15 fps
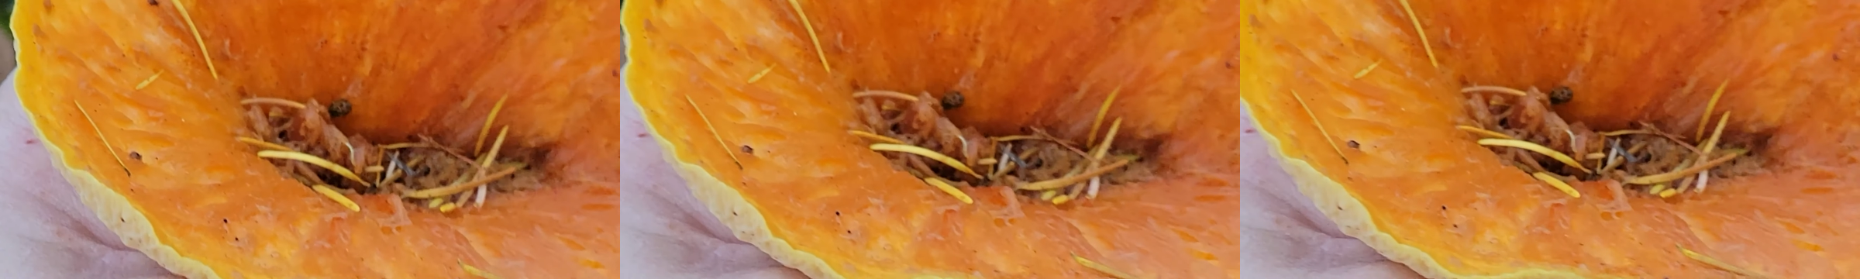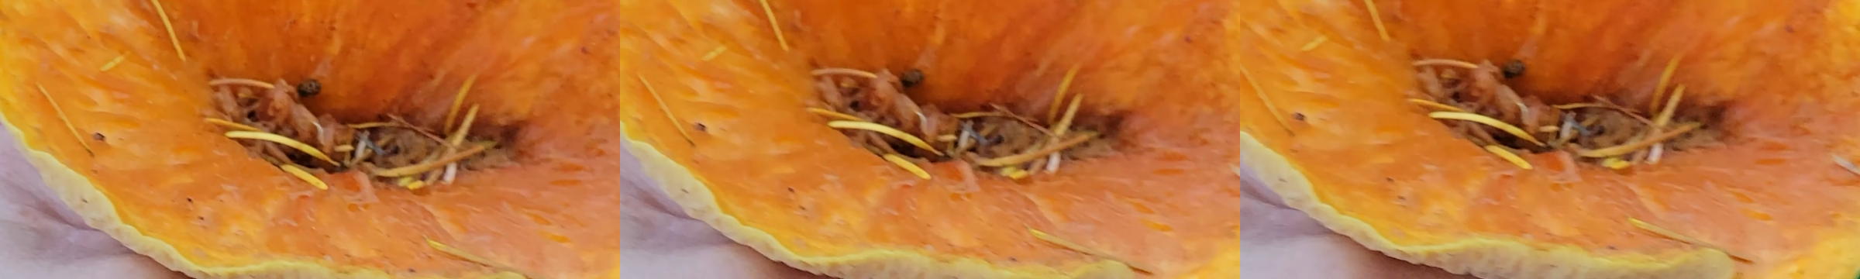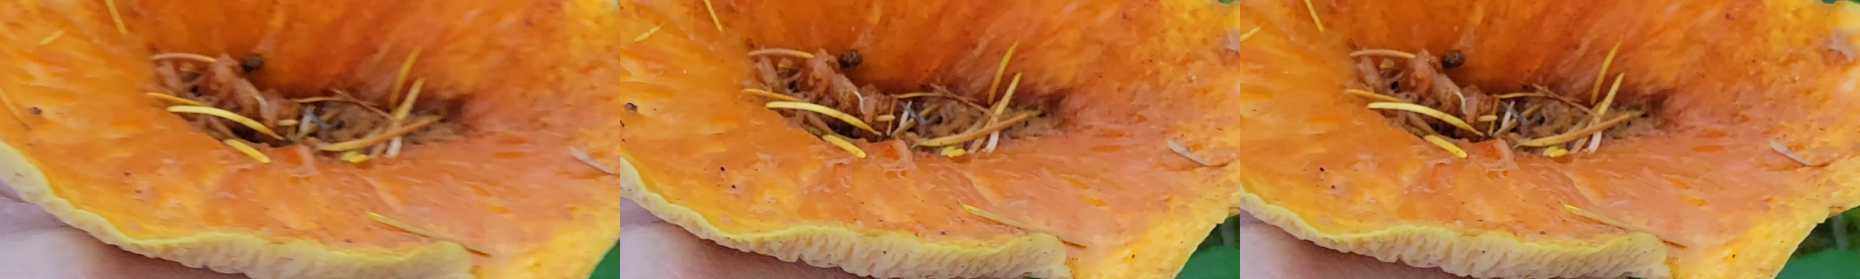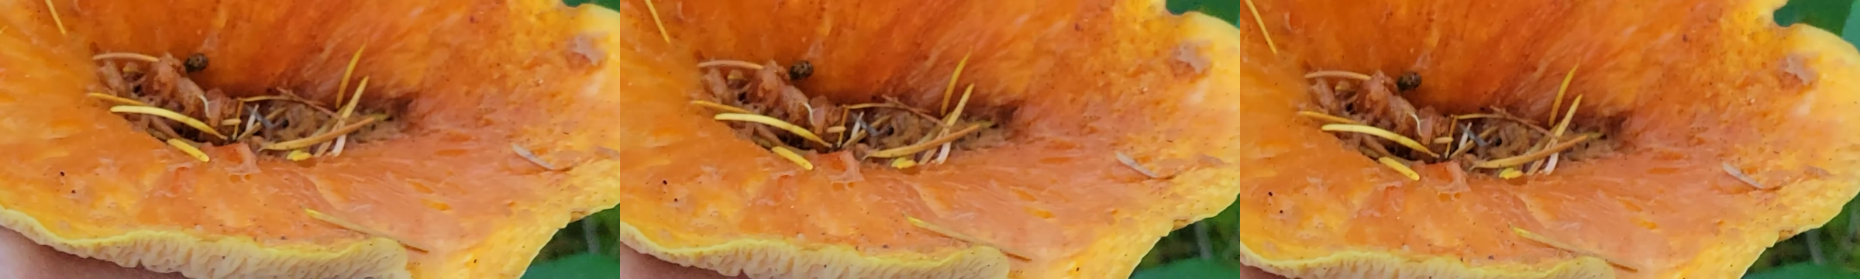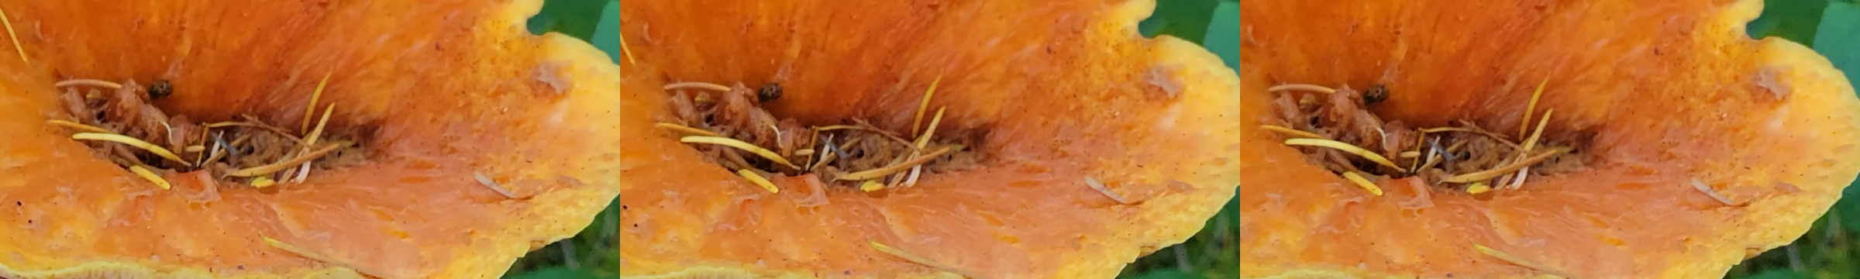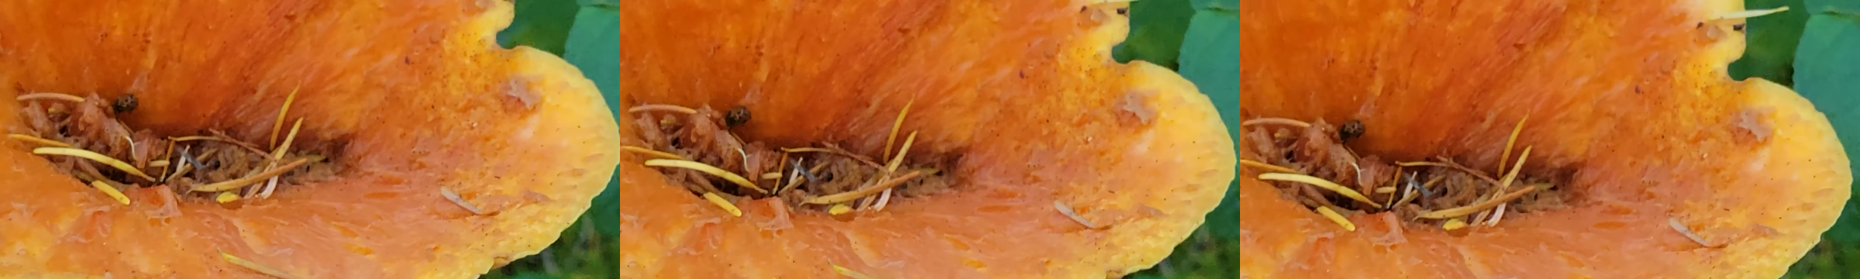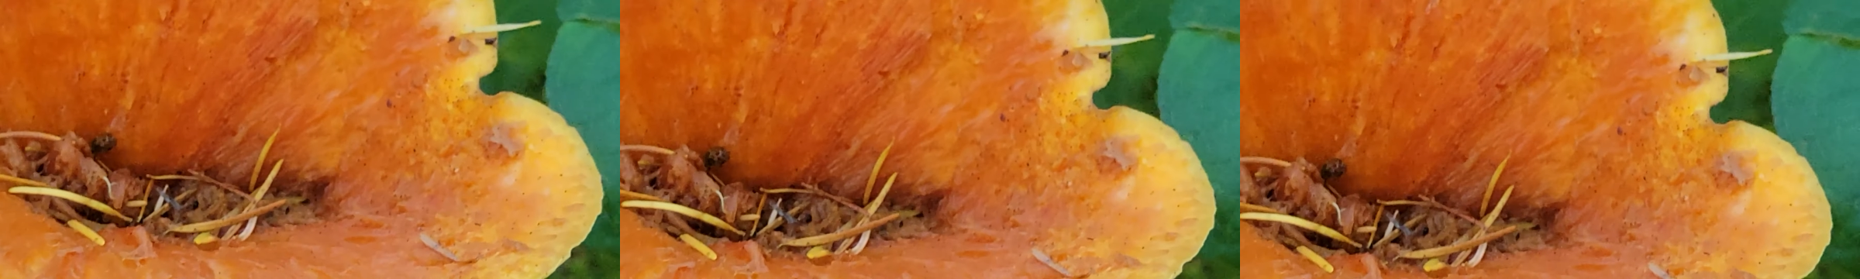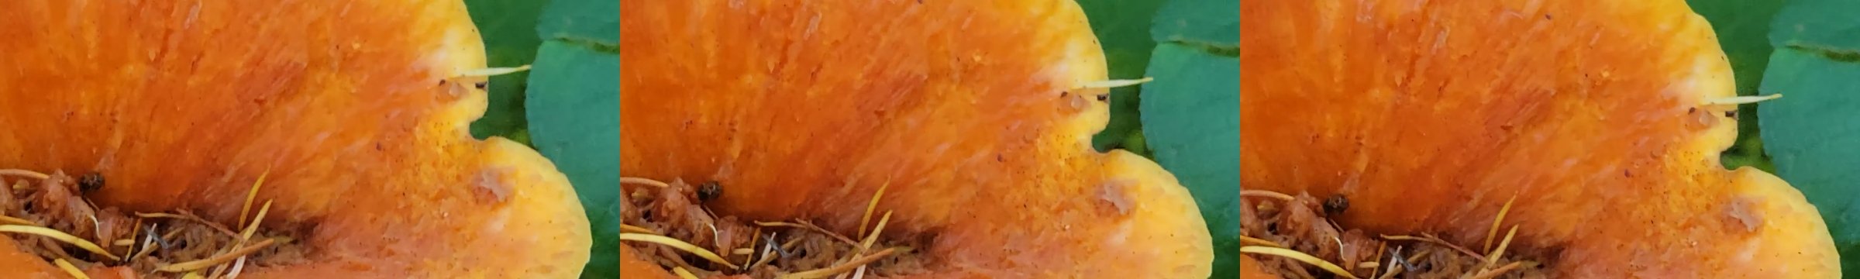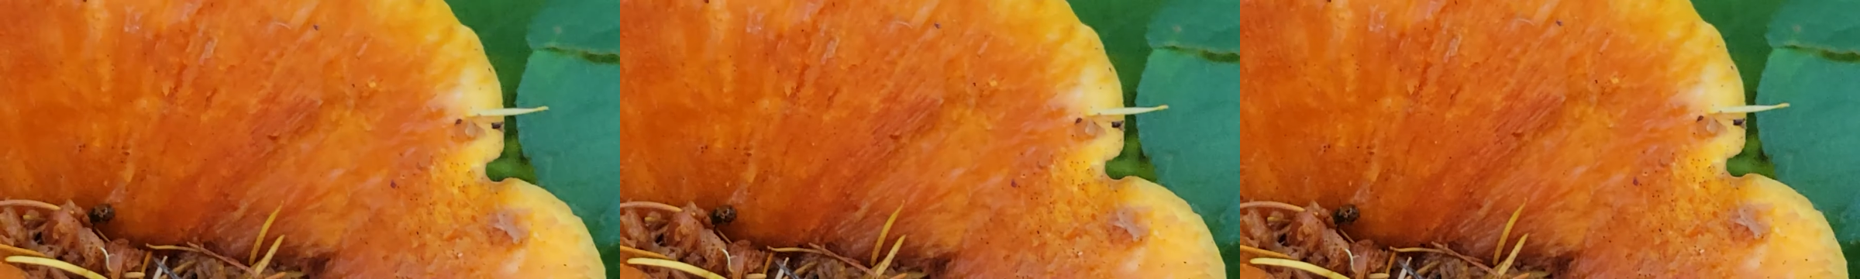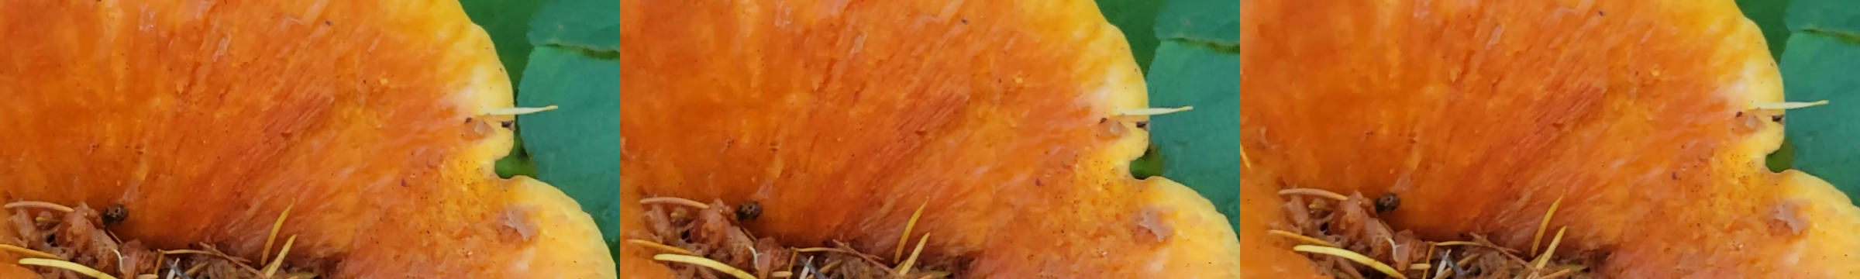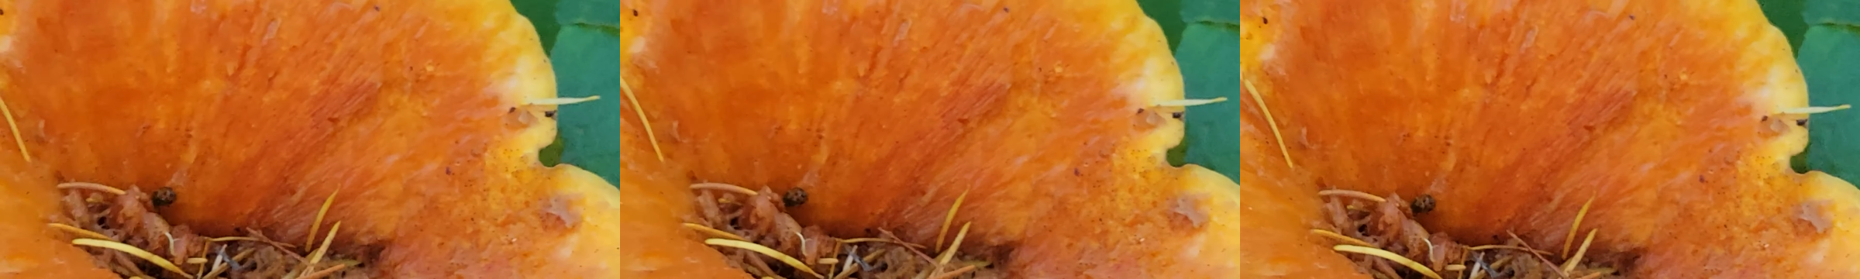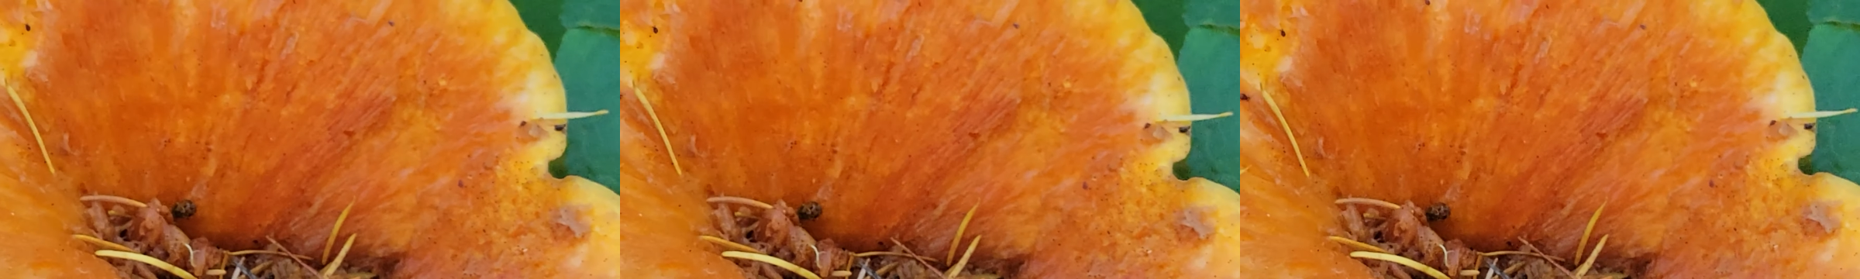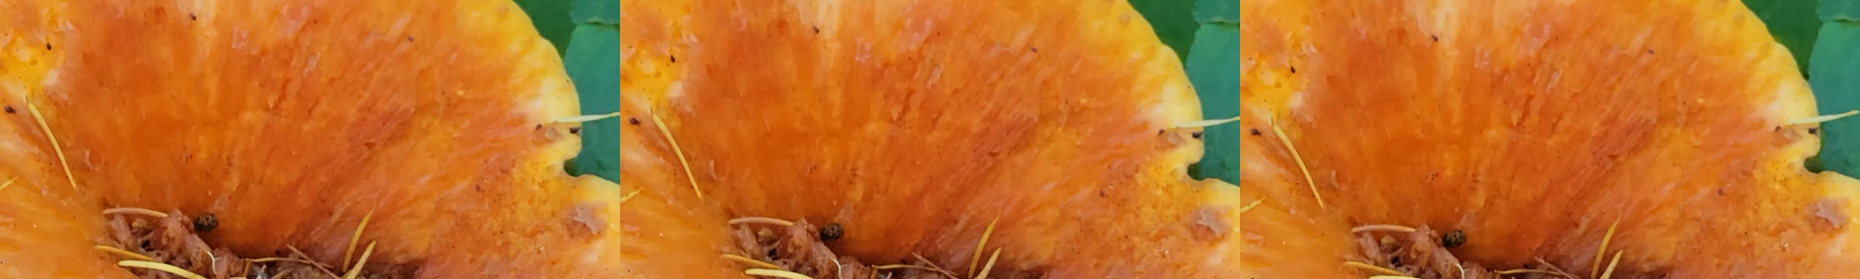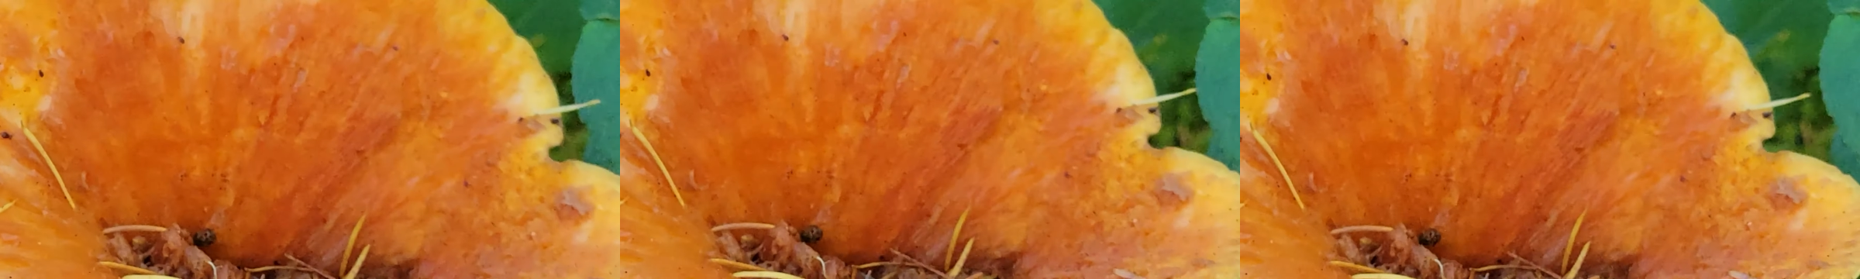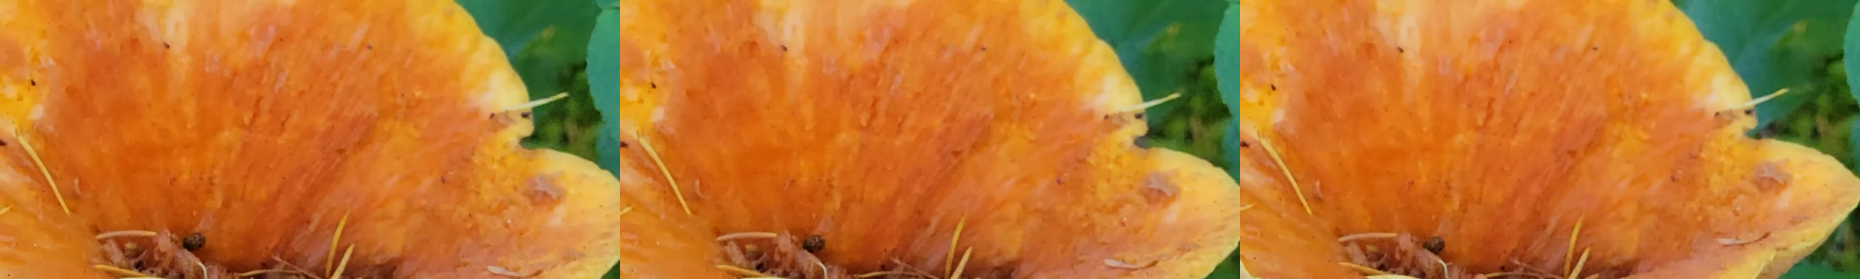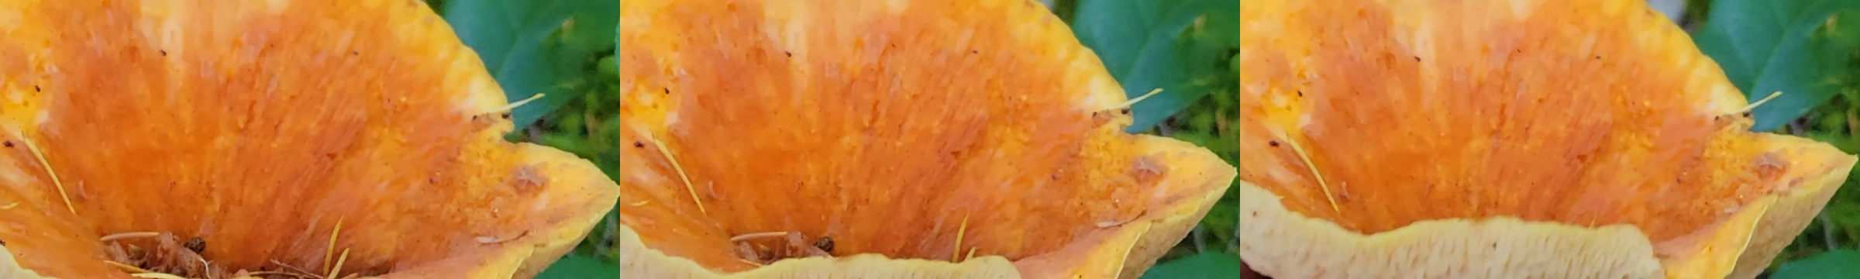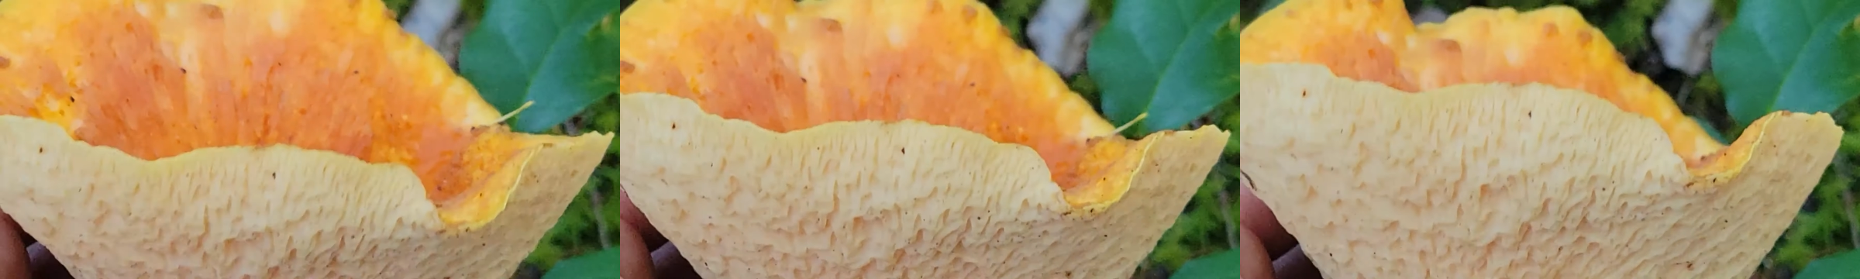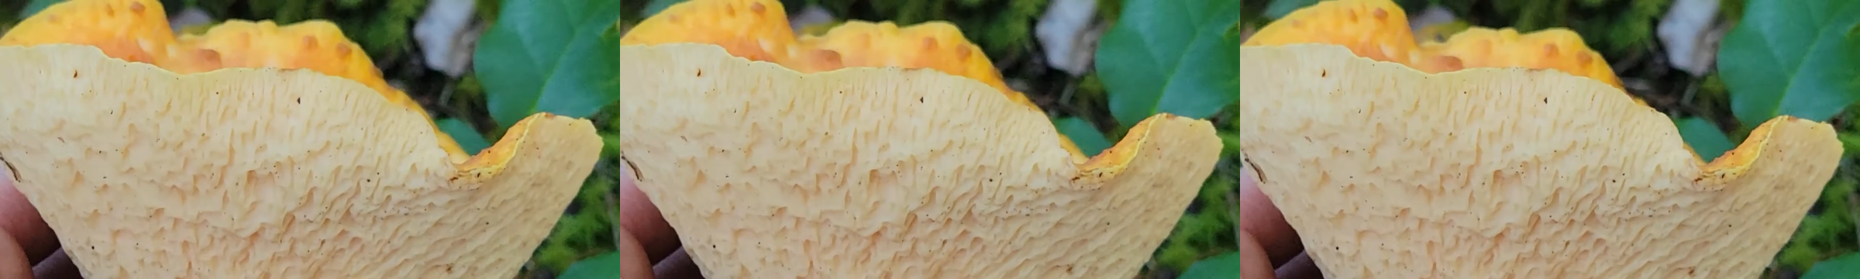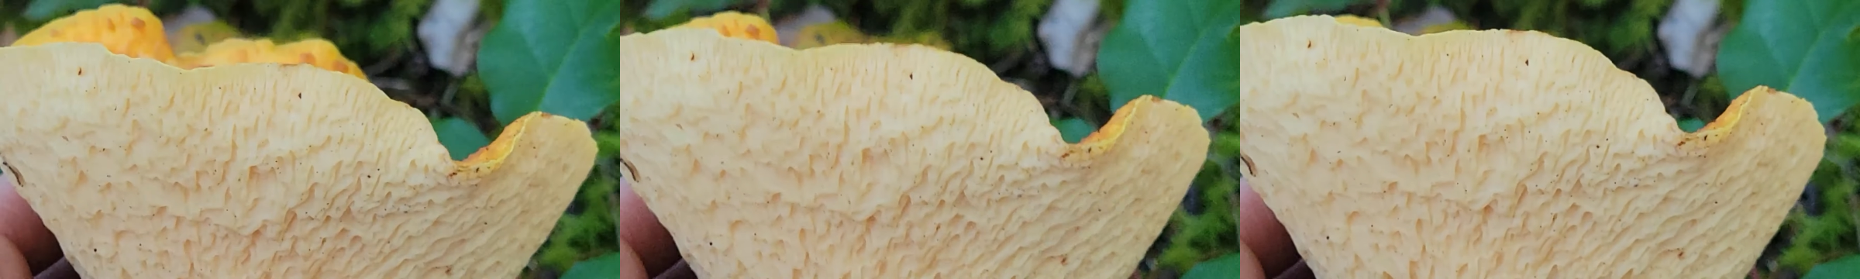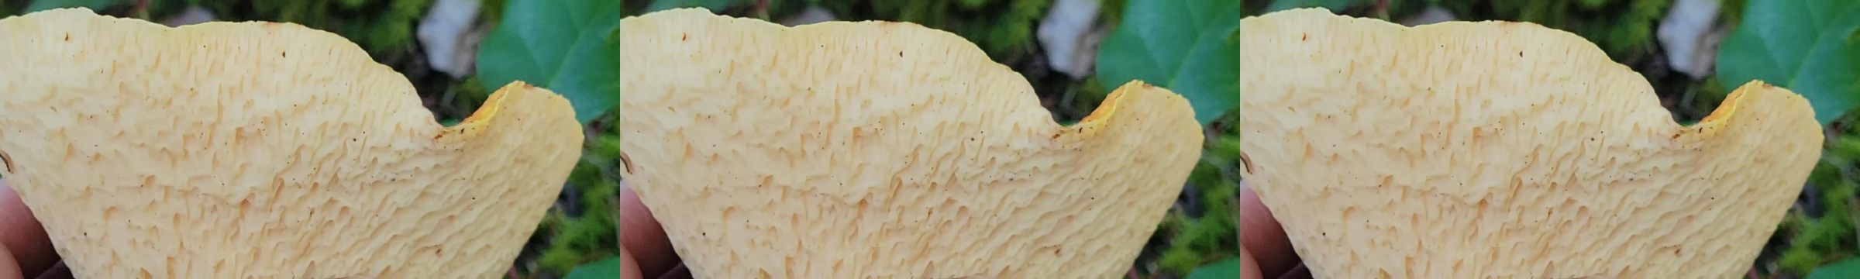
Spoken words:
(no speaker visible)